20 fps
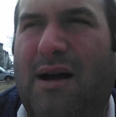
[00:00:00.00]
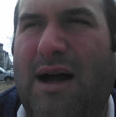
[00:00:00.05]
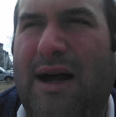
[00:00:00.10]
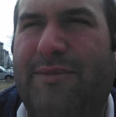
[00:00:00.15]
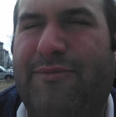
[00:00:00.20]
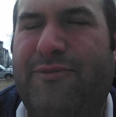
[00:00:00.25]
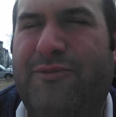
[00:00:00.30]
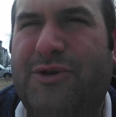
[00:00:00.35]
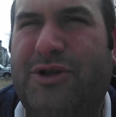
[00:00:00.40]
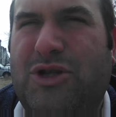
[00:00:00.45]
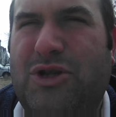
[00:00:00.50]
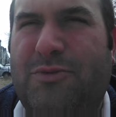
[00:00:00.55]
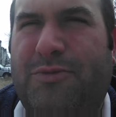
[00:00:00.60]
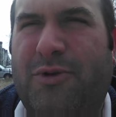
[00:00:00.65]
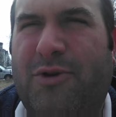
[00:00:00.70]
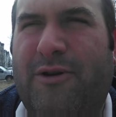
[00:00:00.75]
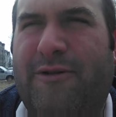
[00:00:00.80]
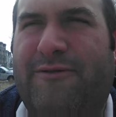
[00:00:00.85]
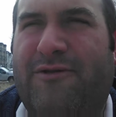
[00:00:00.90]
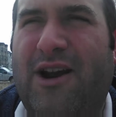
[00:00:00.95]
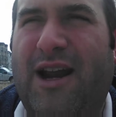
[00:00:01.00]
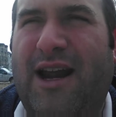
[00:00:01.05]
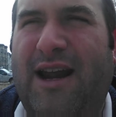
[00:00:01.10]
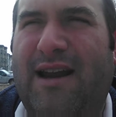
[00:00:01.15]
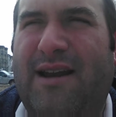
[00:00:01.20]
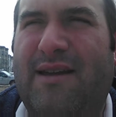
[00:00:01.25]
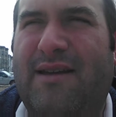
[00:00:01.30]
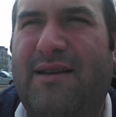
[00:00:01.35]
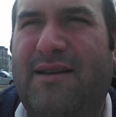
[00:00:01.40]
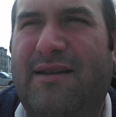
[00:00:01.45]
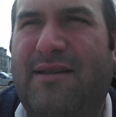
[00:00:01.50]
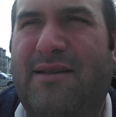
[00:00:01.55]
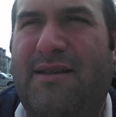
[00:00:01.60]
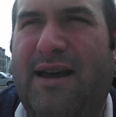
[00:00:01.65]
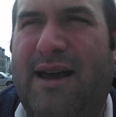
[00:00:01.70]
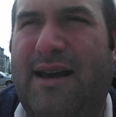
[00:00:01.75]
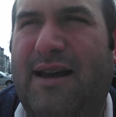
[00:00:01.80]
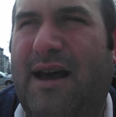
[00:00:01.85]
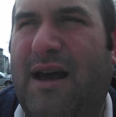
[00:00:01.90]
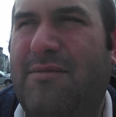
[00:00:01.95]
I'm super afraid
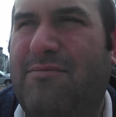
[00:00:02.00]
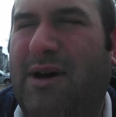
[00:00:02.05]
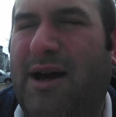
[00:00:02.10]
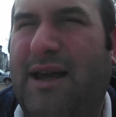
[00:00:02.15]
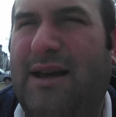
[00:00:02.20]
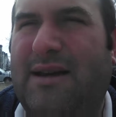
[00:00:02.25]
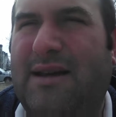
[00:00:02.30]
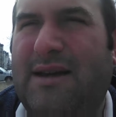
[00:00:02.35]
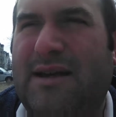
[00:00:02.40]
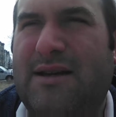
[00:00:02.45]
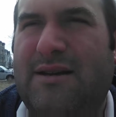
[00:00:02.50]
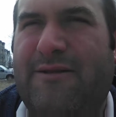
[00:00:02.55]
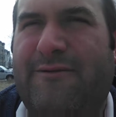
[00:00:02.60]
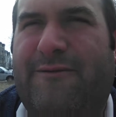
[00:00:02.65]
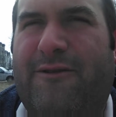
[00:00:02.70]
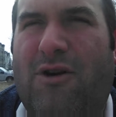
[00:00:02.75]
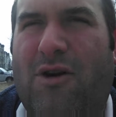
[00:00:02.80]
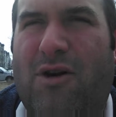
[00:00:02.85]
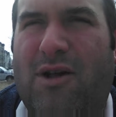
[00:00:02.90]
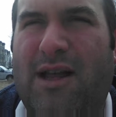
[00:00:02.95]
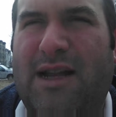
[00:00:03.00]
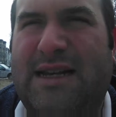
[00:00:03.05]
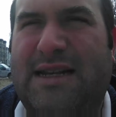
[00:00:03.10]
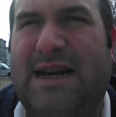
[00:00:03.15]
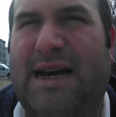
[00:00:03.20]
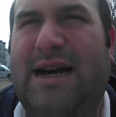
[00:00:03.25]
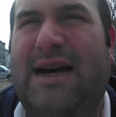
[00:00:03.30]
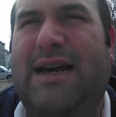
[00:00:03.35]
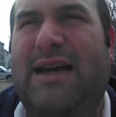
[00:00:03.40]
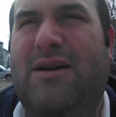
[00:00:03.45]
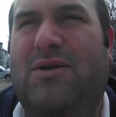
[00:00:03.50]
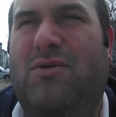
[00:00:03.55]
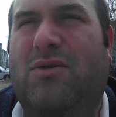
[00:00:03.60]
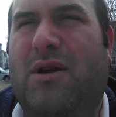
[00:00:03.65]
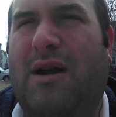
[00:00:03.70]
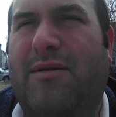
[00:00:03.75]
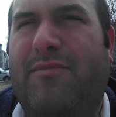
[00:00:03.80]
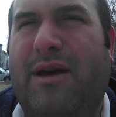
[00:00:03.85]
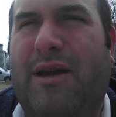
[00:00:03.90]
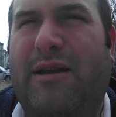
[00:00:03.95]
that I might fall and die,
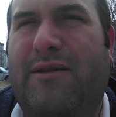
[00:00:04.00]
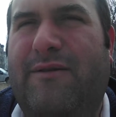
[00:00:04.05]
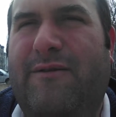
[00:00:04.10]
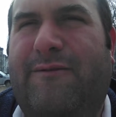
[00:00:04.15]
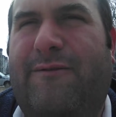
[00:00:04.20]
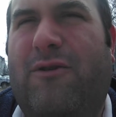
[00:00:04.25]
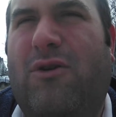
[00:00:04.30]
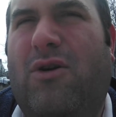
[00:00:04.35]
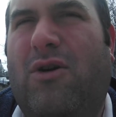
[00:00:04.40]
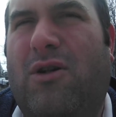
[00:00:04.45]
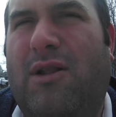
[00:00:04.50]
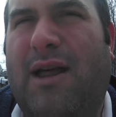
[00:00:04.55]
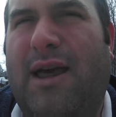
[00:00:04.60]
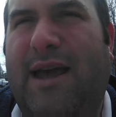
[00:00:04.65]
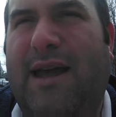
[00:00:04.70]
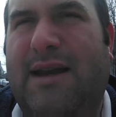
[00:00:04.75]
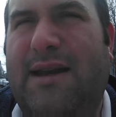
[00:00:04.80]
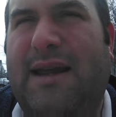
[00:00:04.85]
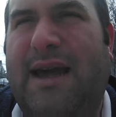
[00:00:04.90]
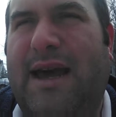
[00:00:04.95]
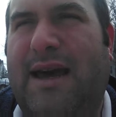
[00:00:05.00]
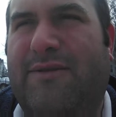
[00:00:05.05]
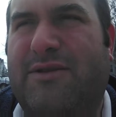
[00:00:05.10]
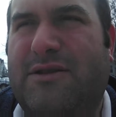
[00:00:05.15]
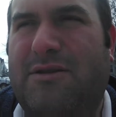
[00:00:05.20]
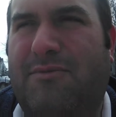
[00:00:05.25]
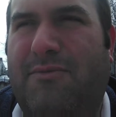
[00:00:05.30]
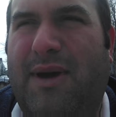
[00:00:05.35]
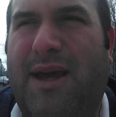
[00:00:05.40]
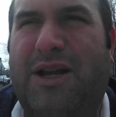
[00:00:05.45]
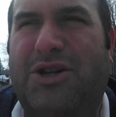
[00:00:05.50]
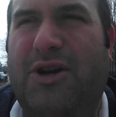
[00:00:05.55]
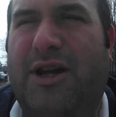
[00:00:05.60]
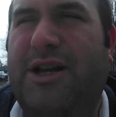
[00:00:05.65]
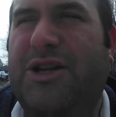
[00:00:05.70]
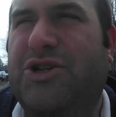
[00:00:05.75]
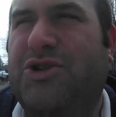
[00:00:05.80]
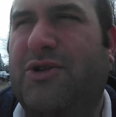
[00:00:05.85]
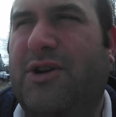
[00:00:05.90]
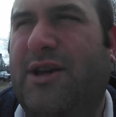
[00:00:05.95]
or I might fall and have some major
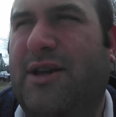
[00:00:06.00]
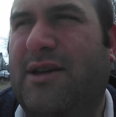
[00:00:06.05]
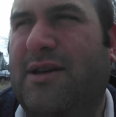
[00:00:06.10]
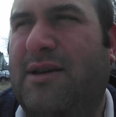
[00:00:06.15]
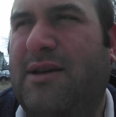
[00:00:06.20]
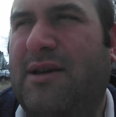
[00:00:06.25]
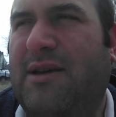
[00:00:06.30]
injury.